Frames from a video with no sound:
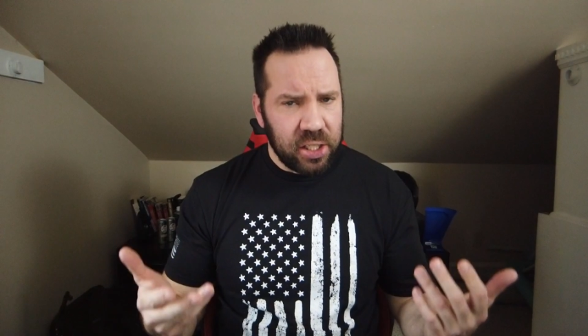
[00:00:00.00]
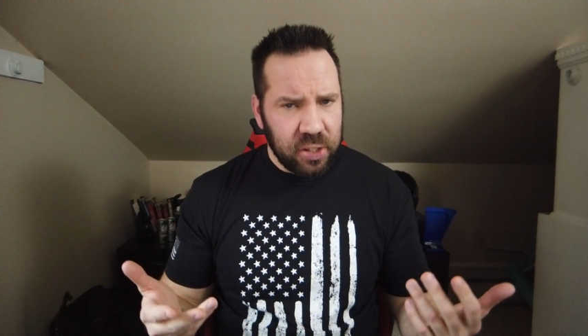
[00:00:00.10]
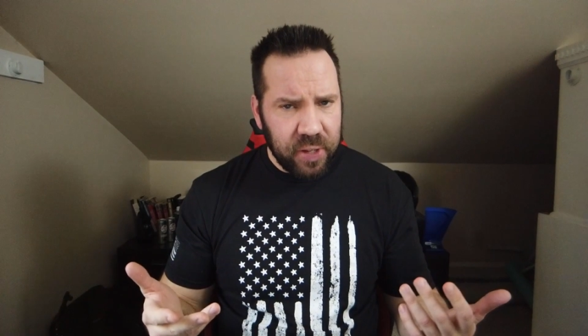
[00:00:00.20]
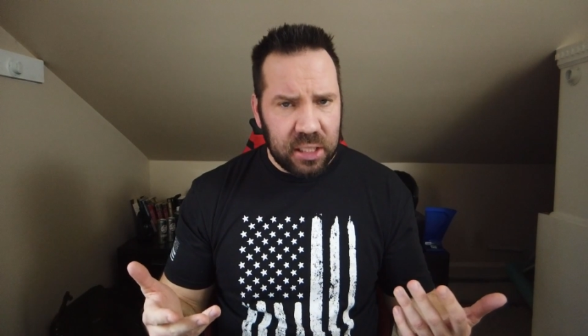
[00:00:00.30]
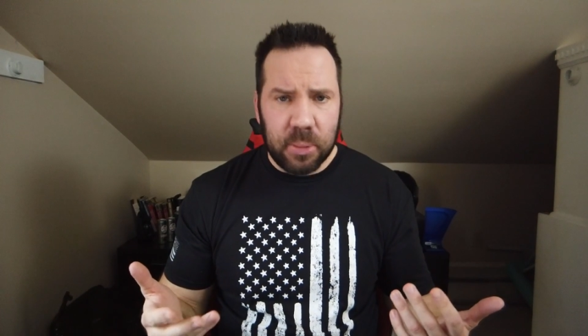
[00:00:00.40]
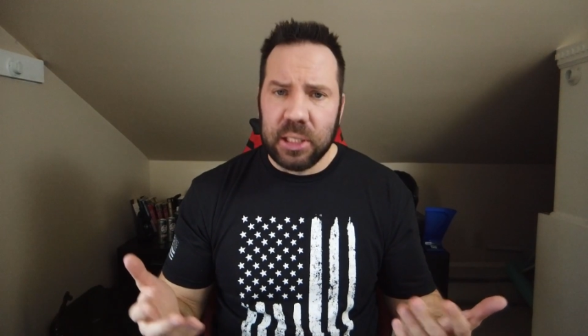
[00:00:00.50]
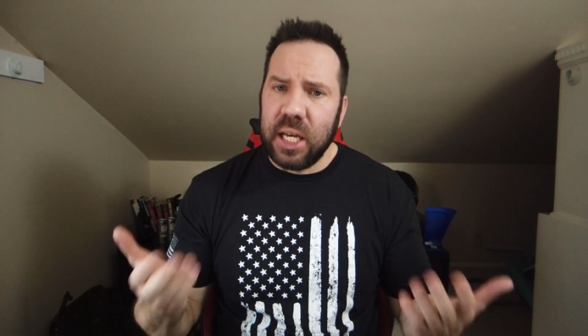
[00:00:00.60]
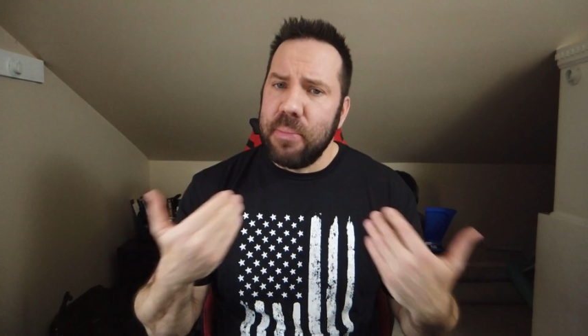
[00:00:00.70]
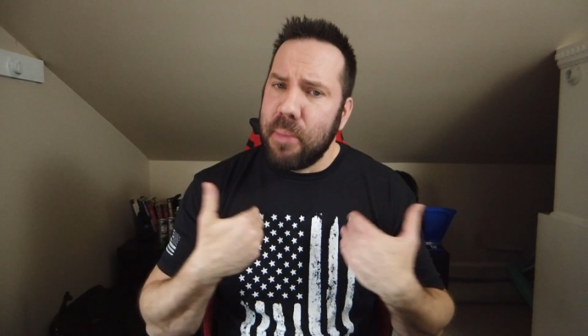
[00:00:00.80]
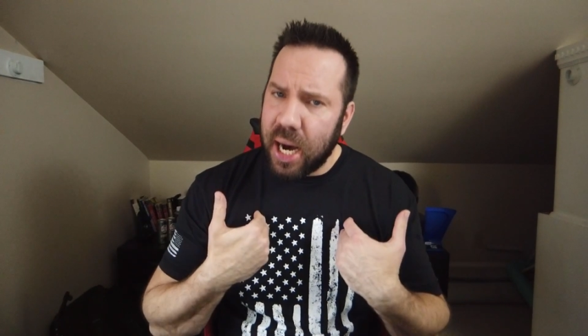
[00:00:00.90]
And it's available
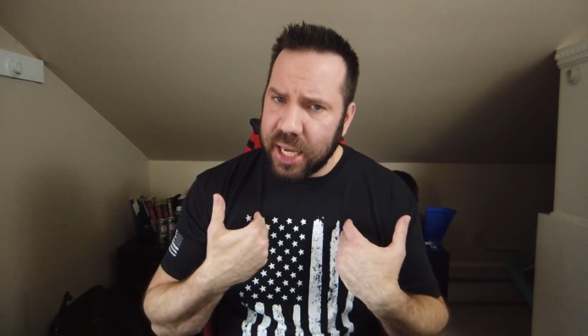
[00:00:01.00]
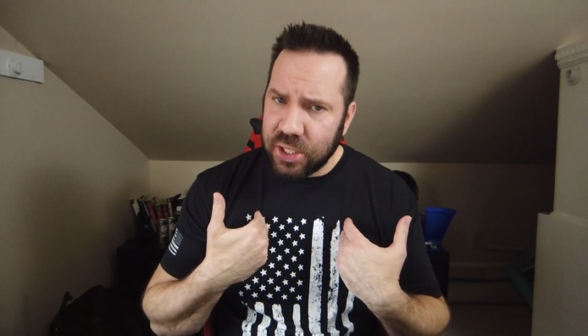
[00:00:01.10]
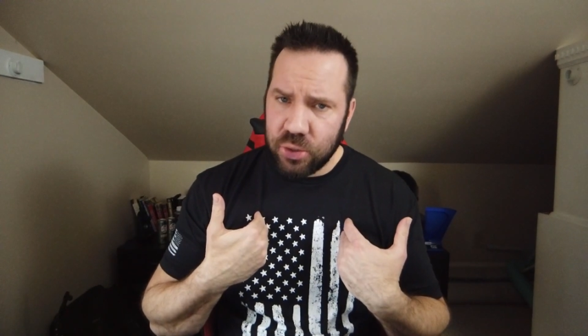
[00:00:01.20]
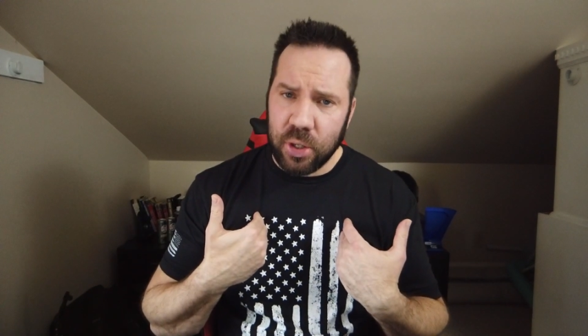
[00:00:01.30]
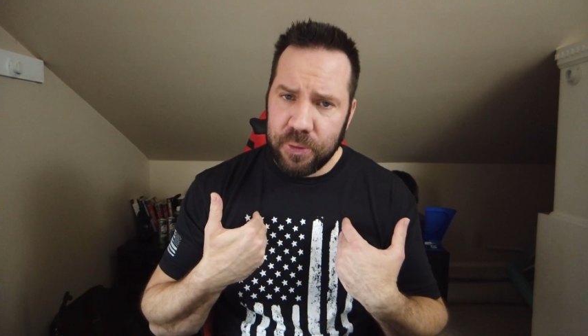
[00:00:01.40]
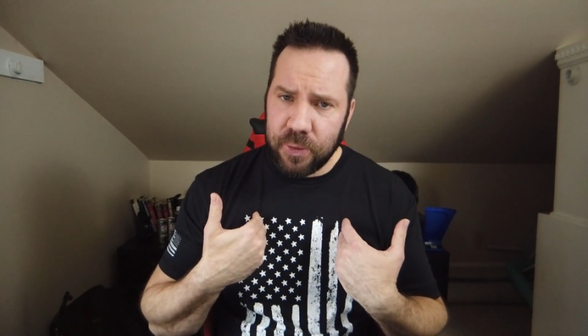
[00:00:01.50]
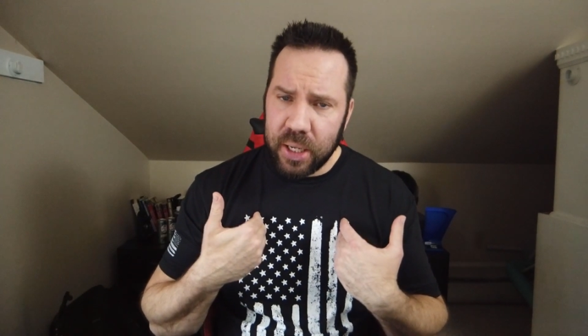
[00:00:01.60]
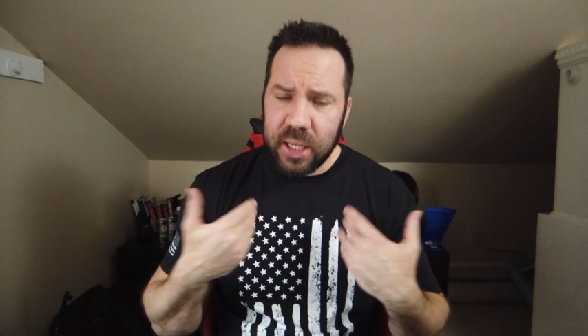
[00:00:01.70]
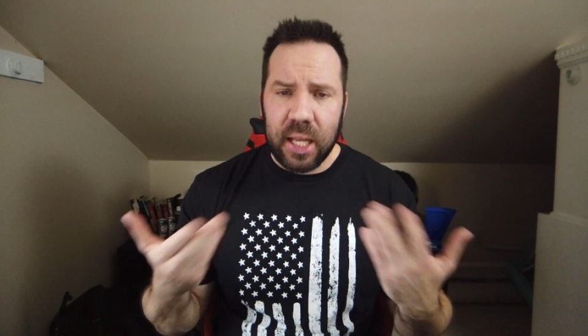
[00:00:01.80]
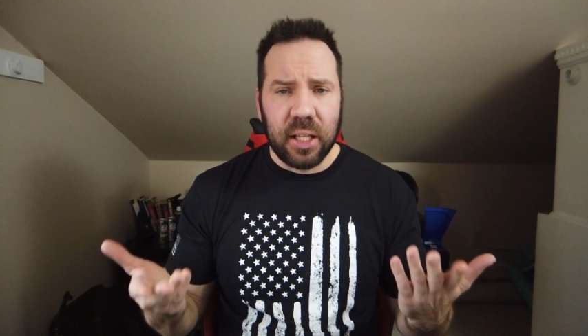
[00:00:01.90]
in my
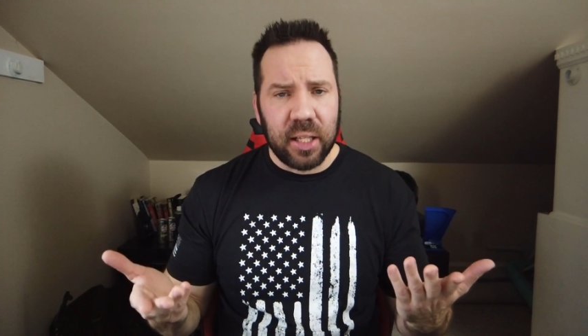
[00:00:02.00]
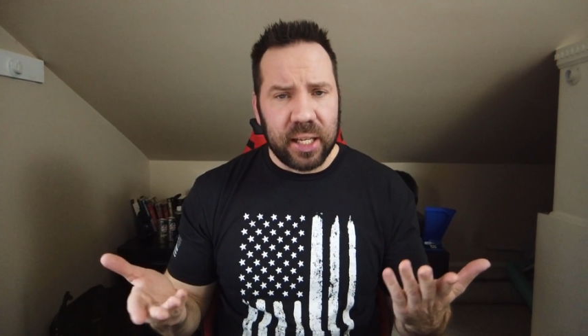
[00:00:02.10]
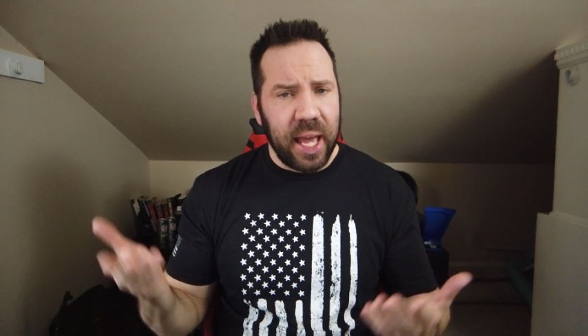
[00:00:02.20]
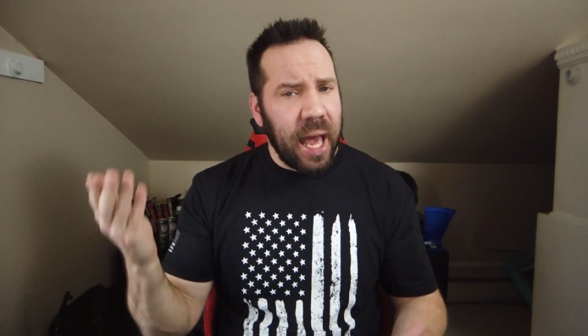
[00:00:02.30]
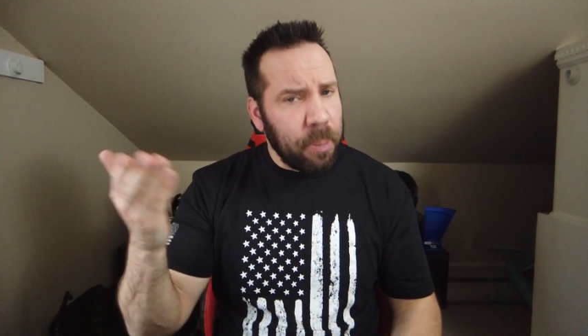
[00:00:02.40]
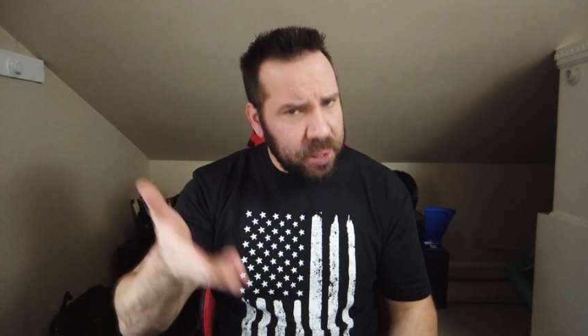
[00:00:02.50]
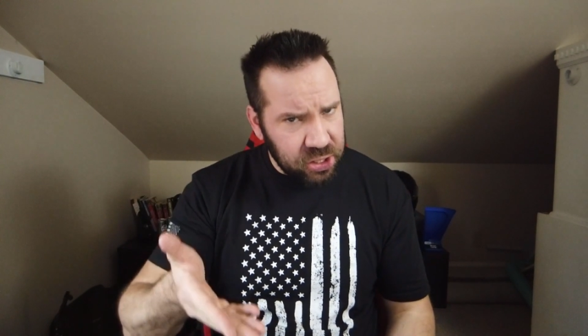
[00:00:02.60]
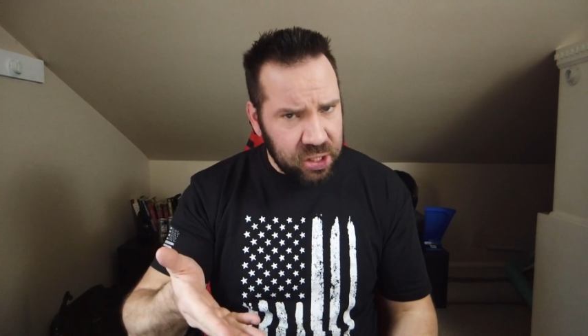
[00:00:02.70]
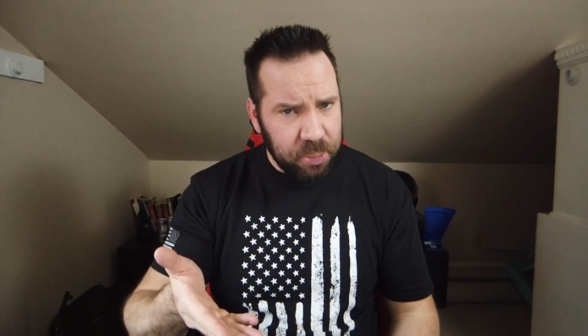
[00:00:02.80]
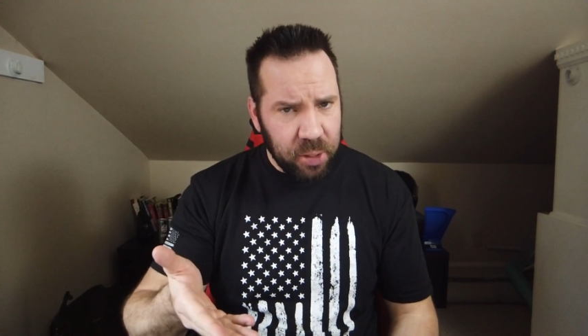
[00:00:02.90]
storefront, and the link
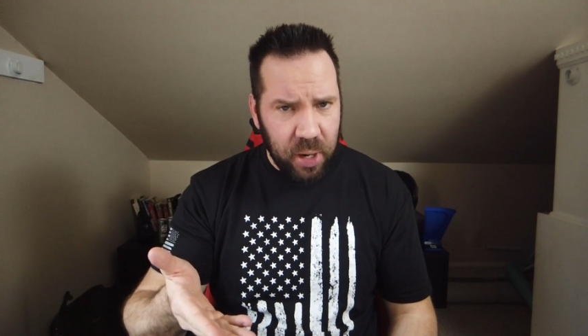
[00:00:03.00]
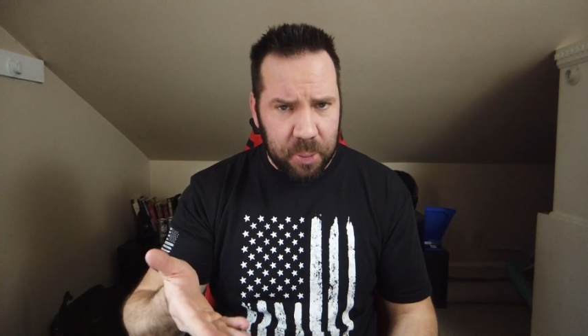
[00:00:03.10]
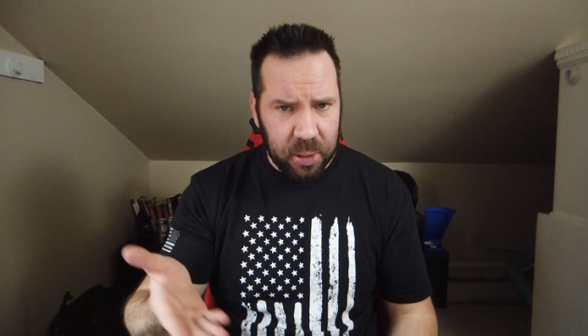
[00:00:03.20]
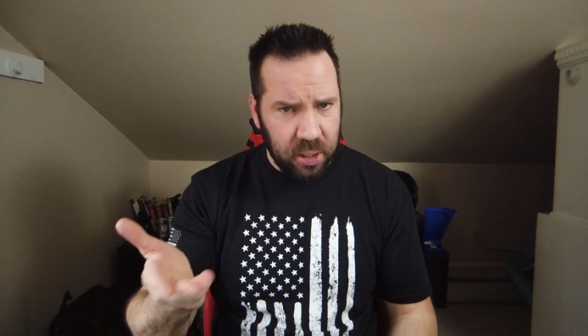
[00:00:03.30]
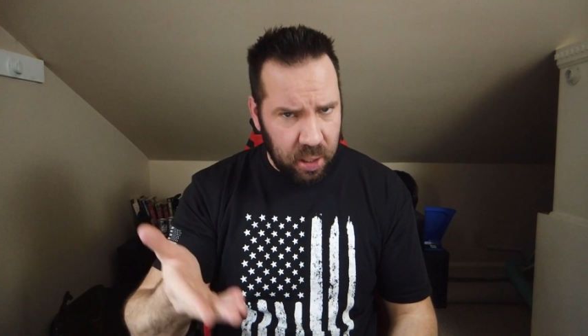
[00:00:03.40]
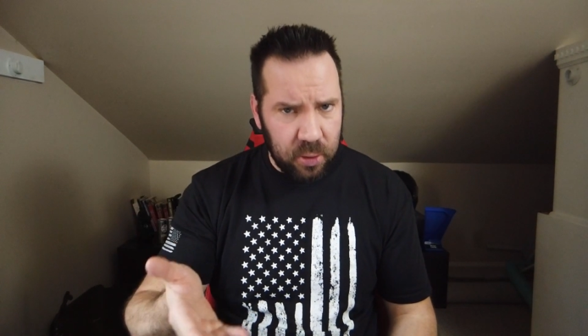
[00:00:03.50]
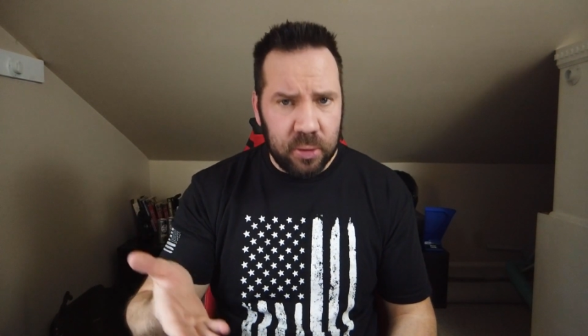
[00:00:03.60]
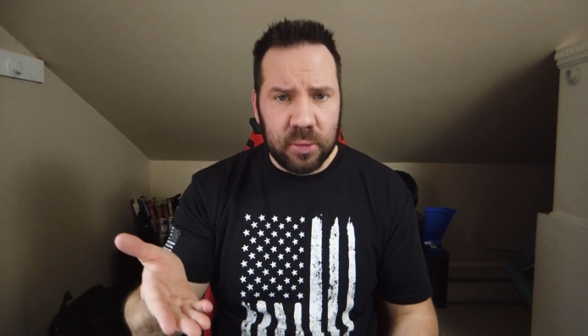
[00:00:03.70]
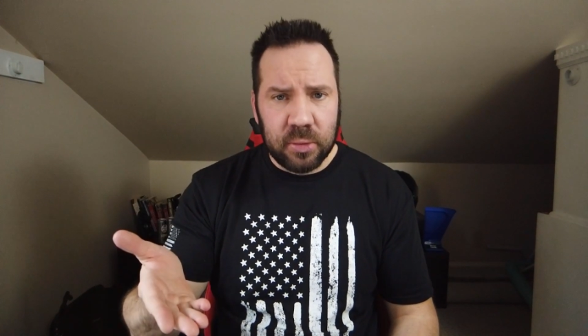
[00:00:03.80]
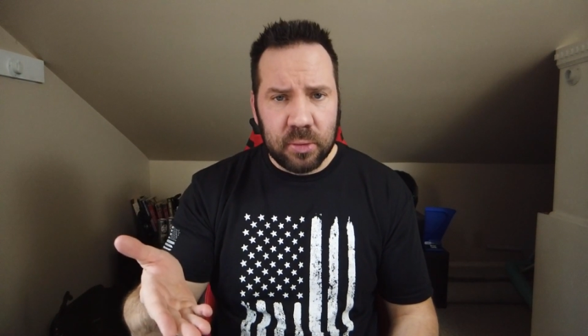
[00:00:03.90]
happens to be right below.